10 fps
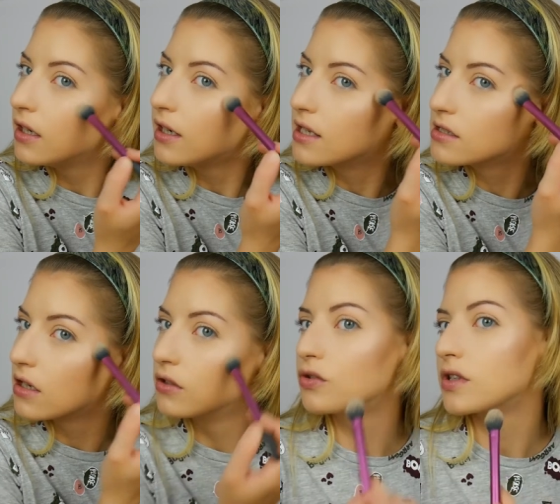nice
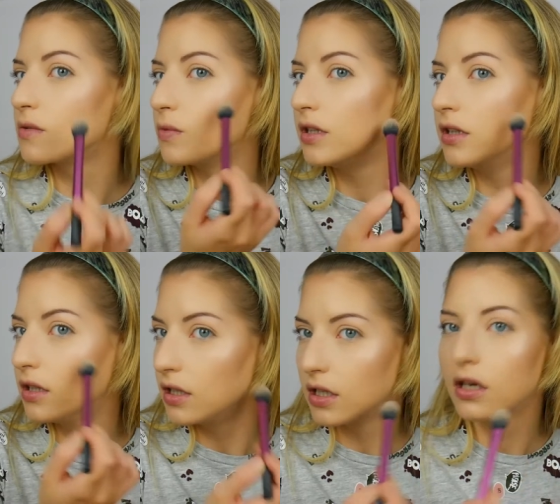contrast with
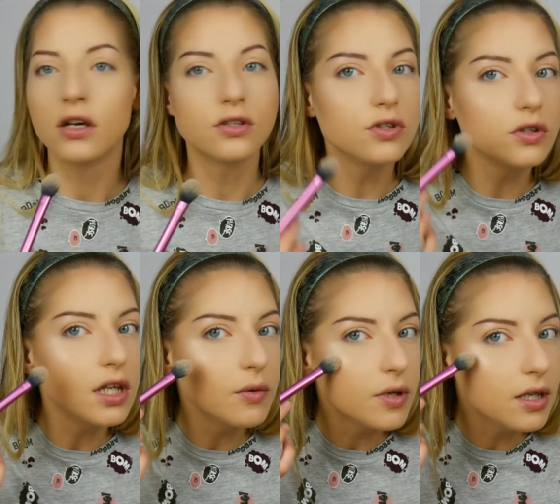the contour
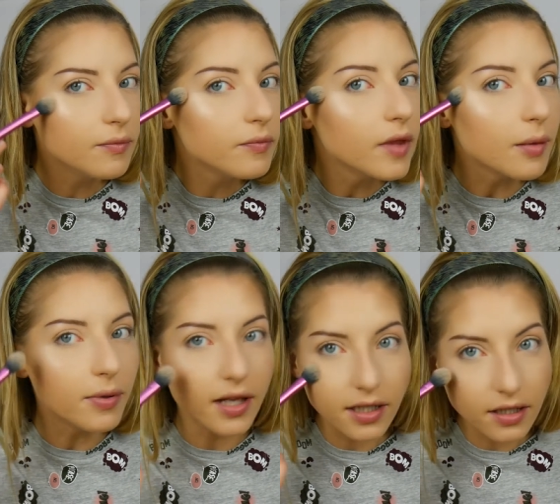that we
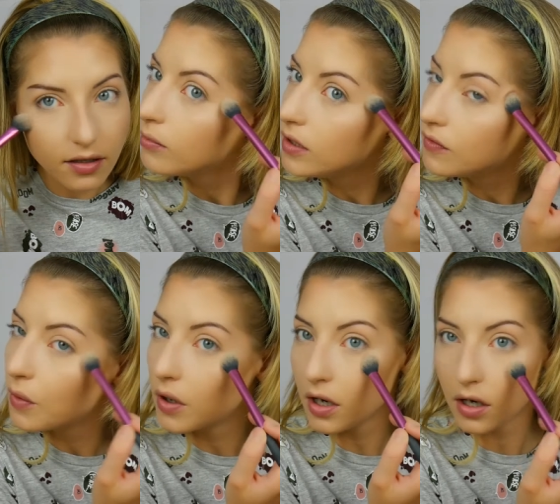applied
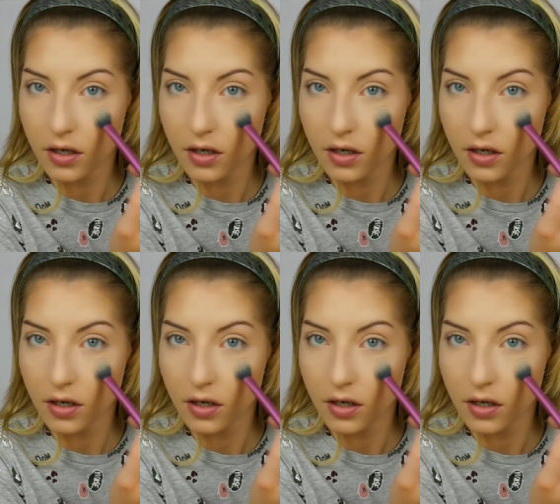before.